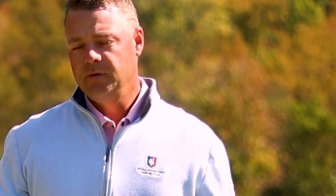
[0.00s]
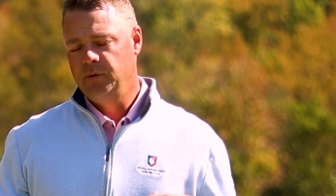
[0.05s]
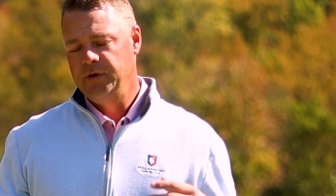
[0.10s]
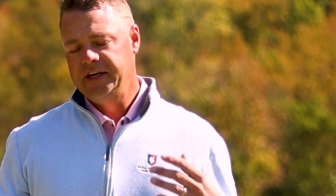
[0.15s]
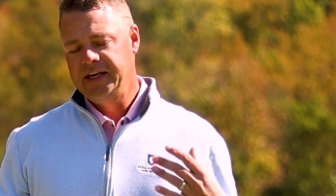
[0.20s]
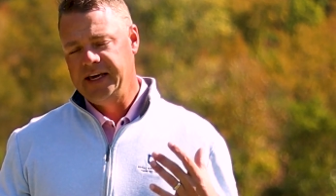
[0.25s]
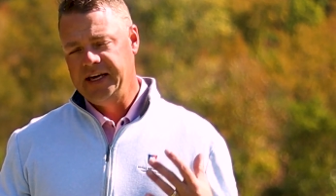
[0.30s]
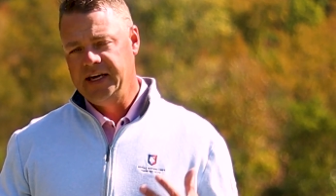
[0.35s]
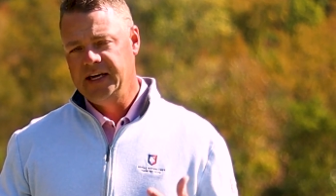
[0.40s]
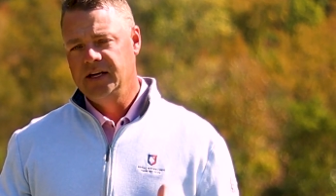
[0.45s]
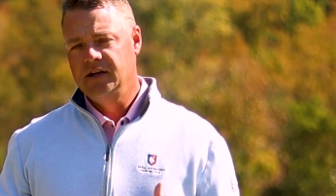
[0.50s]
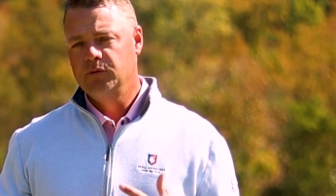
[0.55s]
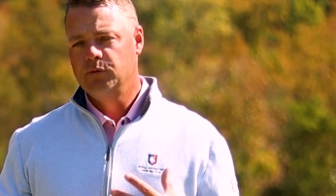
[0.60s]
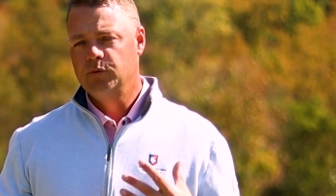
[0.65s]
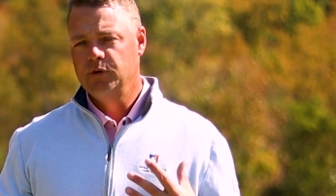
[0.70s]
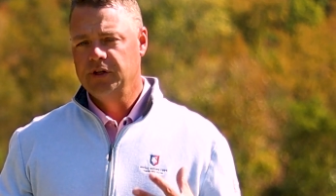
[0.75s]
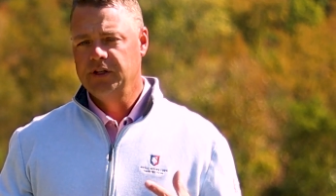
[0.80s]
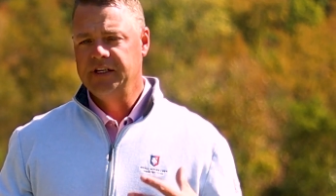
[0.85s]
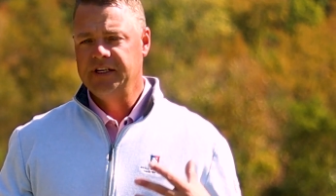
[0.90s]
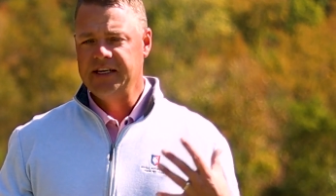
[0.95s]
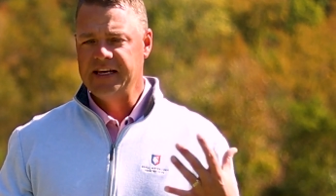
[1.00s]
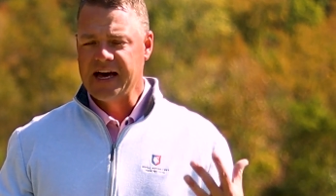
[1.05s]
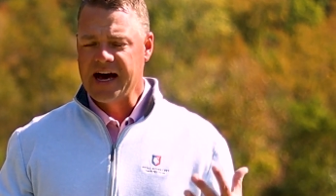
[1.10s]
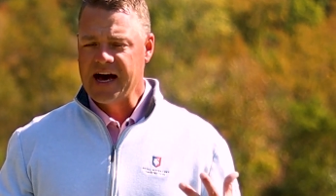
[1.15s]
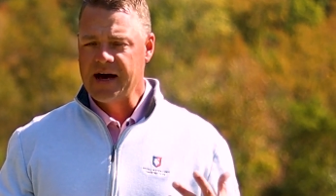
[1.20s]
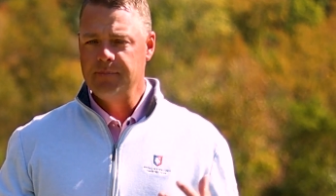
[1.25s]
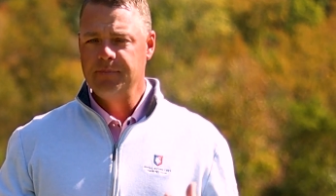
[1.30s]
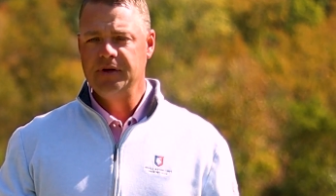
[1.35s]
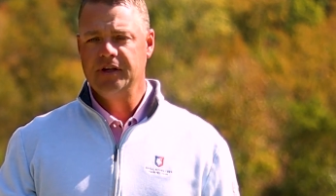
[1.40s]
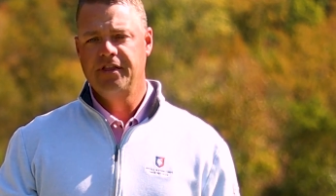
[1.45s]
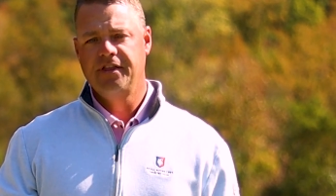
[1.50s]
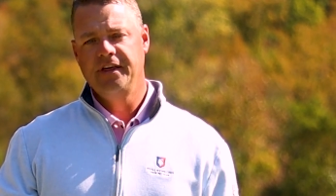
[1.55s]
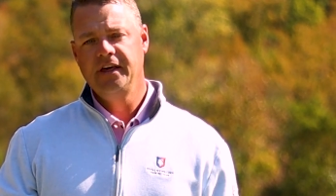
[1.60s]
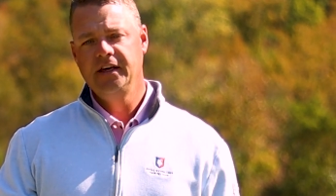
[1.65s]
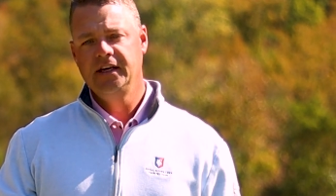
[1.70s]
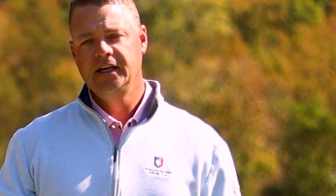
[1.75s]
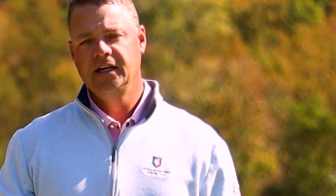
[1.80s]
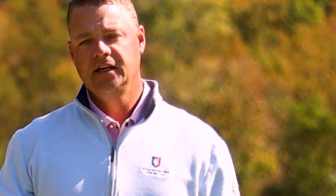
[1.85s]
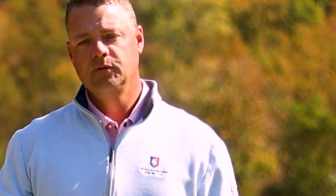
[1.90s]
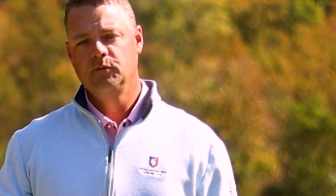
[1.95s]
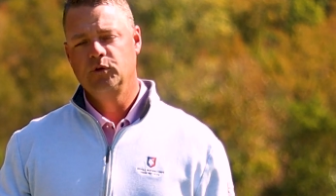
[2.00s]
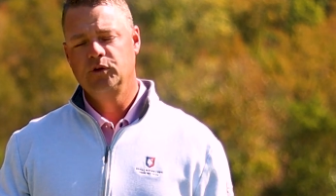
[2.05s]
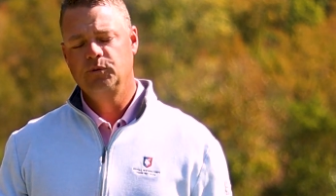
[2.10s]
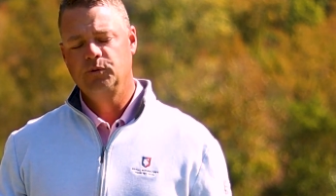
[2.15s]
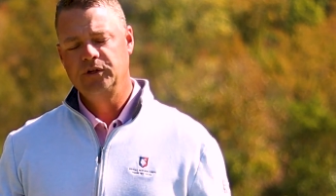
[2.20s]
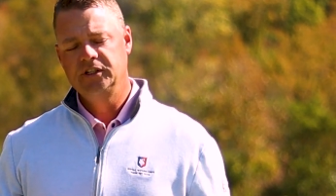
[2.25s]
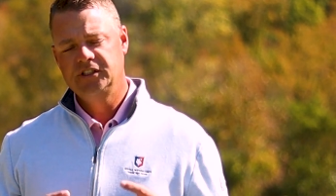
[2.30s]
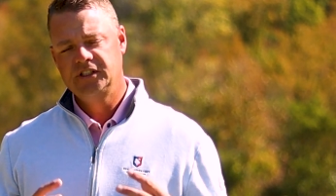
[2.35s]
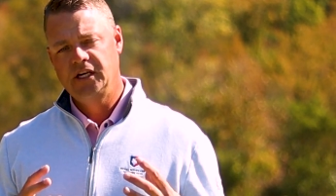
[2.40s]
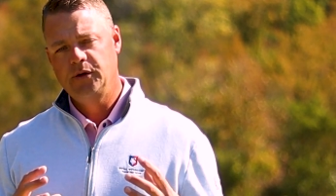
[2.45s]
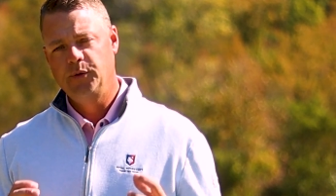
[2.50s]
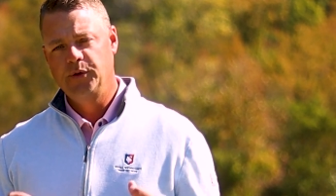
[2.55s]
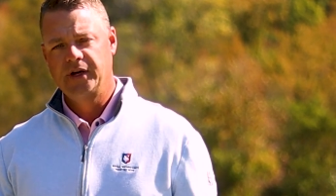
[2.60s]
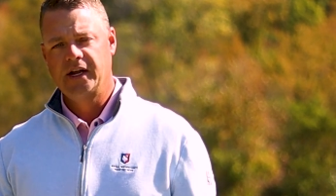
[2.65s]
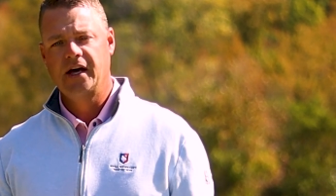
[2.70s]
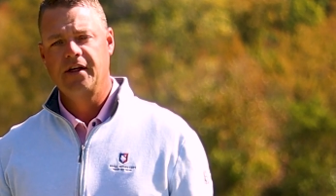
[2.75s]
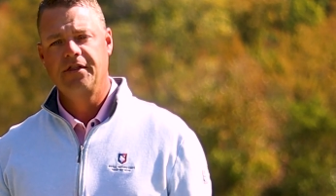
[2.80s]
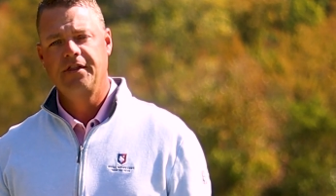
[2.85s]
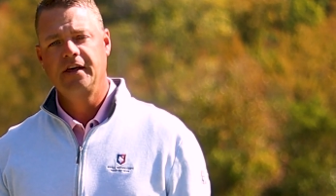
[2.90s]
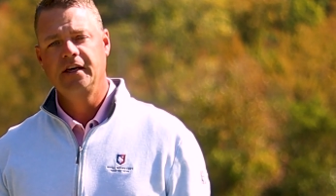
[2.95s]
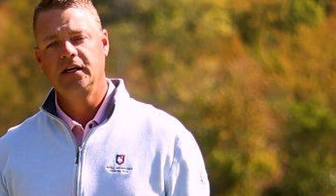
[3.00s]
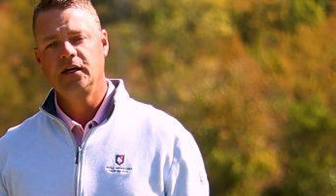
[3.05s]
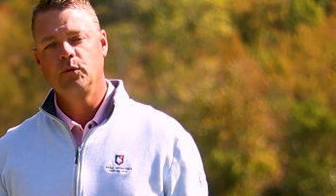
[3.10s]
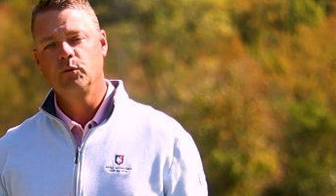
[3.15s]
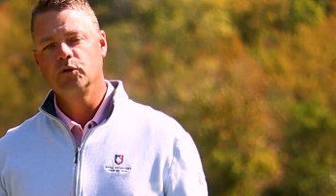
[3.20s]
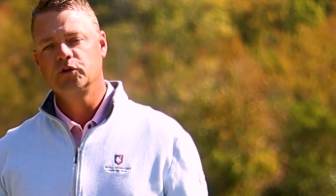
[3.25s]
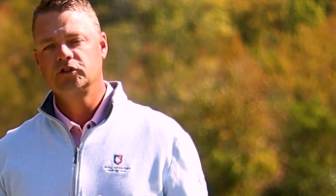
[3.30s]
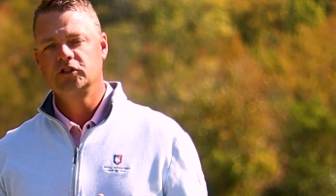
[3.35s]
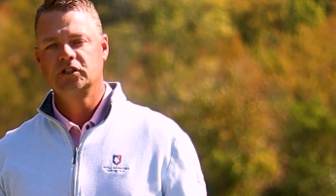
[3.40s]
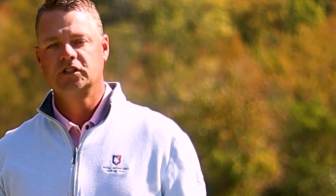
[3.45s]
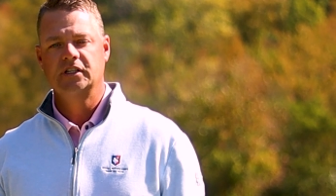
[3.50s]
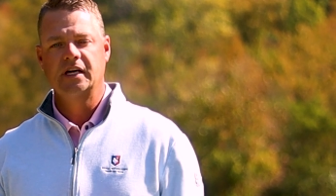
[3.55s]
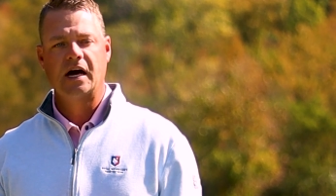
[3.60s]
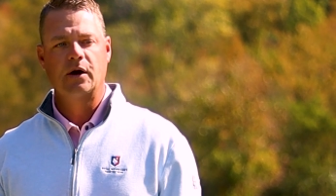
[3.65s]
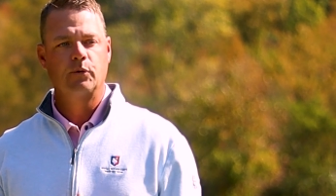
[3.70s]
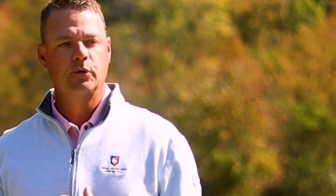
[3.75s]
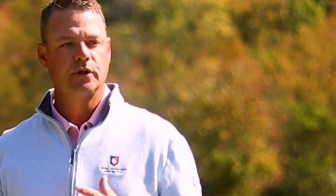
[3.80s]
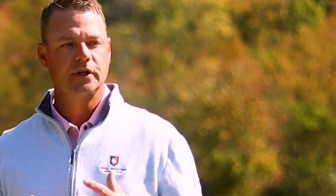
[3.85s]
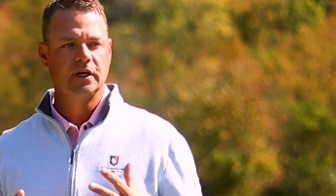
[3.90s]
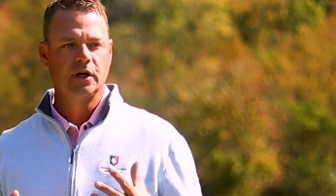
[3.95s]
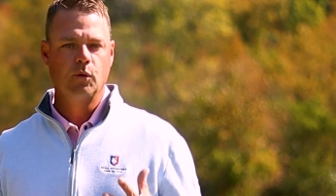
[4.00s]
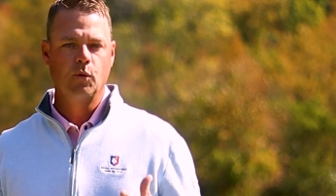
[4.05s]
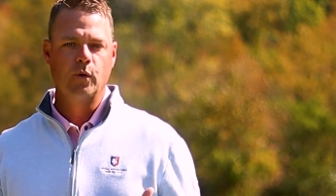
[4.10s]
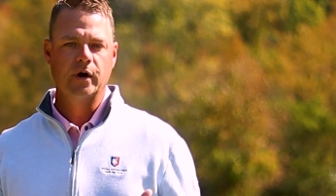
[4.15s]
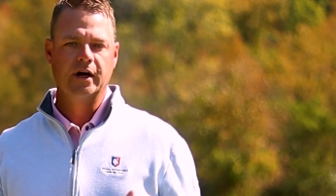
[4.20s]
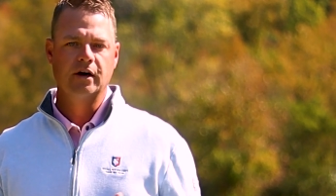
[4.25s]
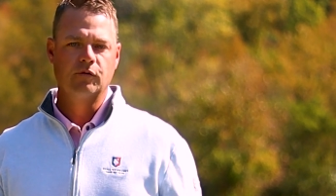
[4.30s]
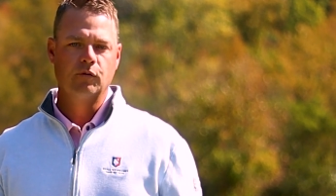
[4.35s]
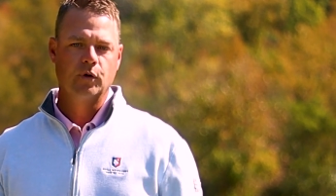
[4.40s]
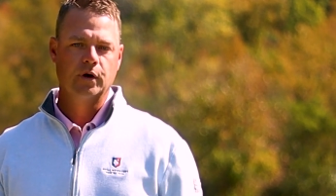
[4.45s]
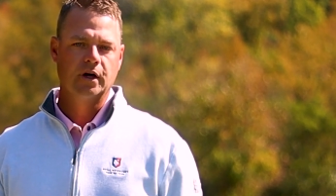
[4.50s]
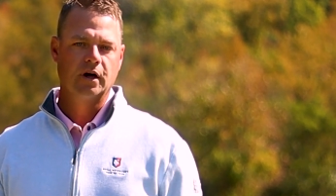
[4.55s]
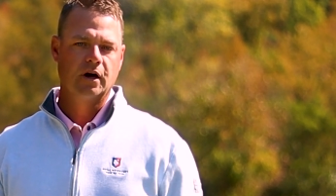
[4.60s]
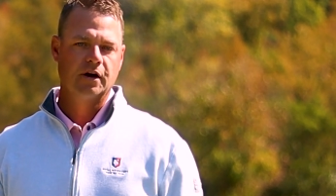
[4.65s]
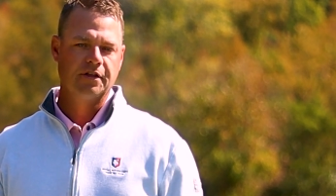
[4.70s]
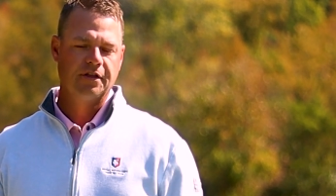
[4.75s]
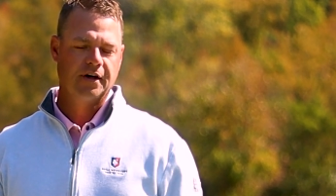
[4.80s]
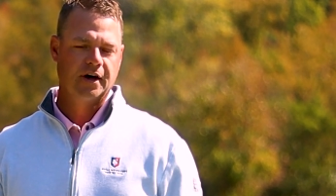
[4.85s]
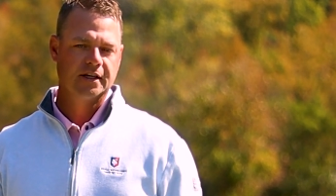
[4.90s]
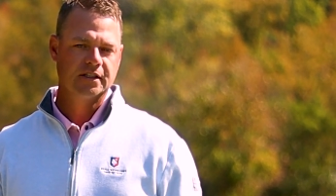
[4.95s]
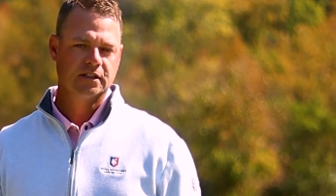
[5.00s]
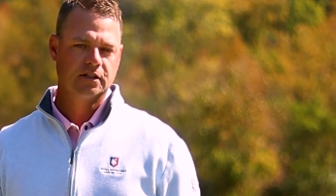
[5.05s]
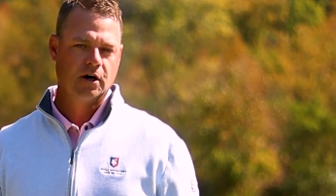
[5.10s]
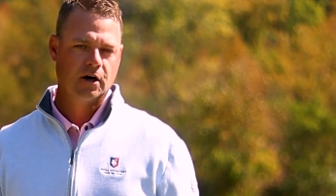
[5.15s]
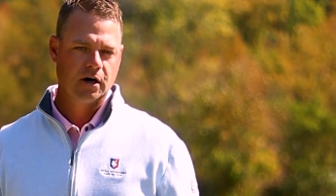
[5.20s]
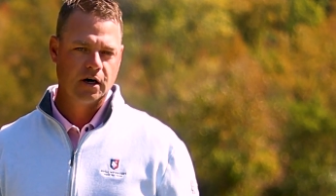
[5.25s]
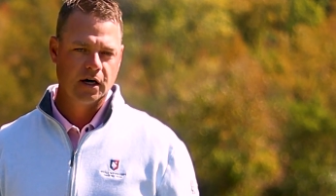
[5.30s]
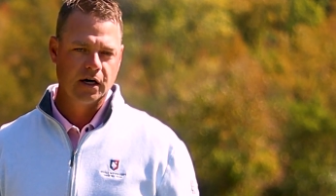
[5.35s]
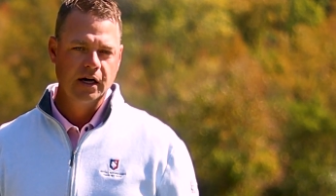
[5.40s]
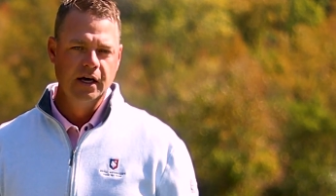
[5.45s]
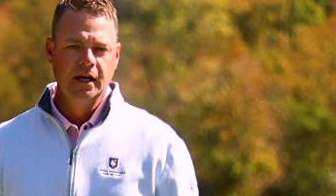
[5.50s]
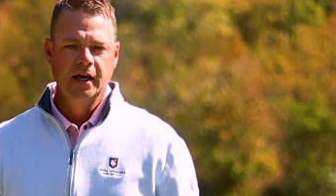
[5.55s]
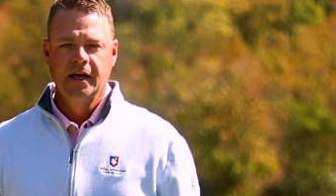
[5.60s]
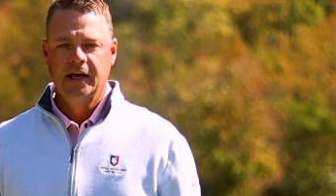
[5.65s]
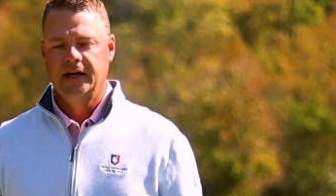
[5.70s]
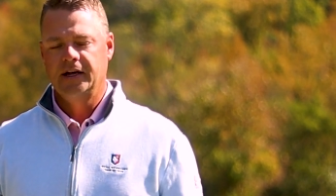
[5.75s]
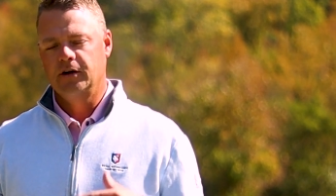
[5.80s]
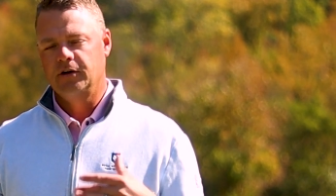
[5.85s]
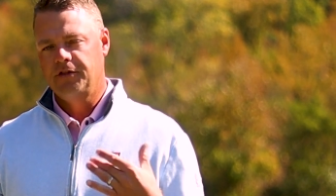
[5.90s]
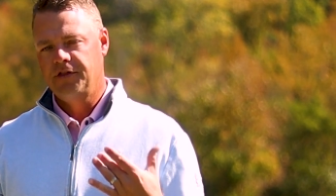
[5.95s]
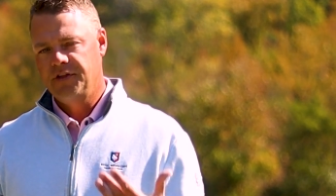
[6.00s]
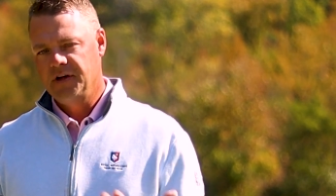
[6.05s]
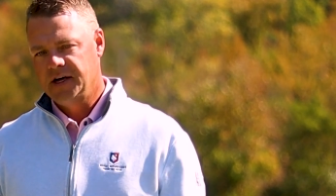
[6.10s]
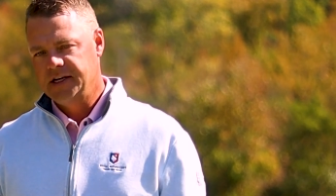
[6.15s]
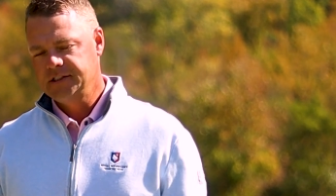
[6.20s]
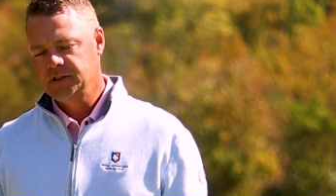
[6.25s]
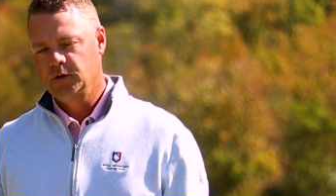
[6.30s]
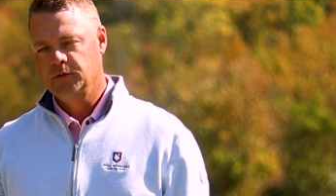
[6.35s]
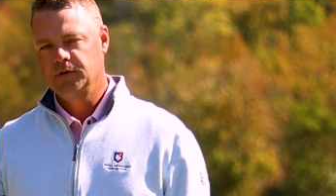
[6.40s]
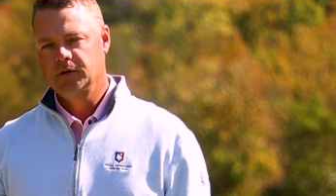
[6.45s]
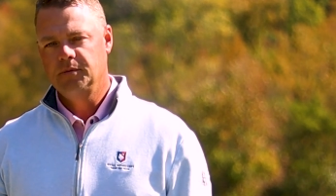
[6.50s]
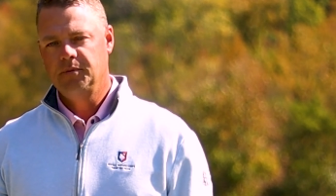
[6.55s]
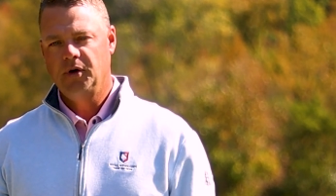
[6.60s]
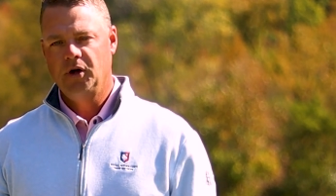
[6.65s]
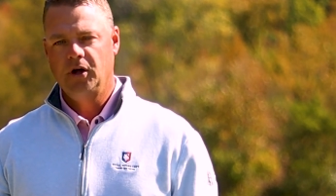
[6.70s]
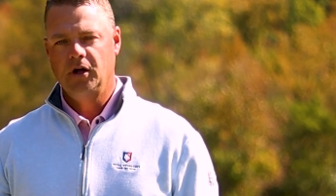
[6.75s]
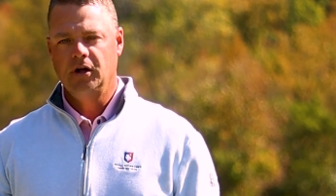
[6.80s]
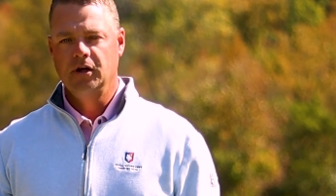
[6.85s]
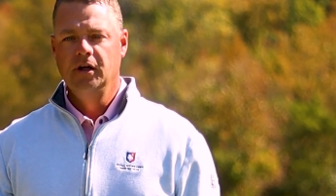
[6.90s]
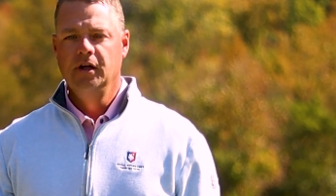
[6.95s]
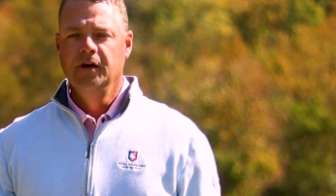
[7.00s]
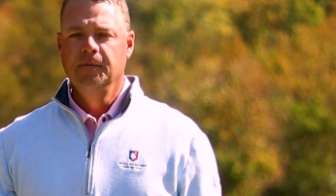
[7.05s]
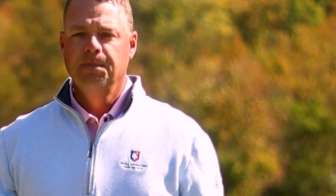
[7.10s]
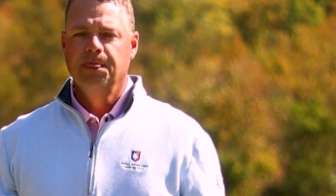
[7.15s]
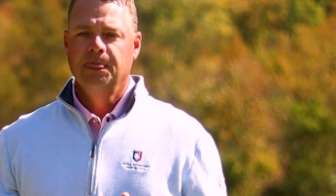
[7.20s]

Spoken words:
We can't really not be thinking. When we say we're not thinking, we're just not really aware of what our thoughts are, and our thoughts over the ball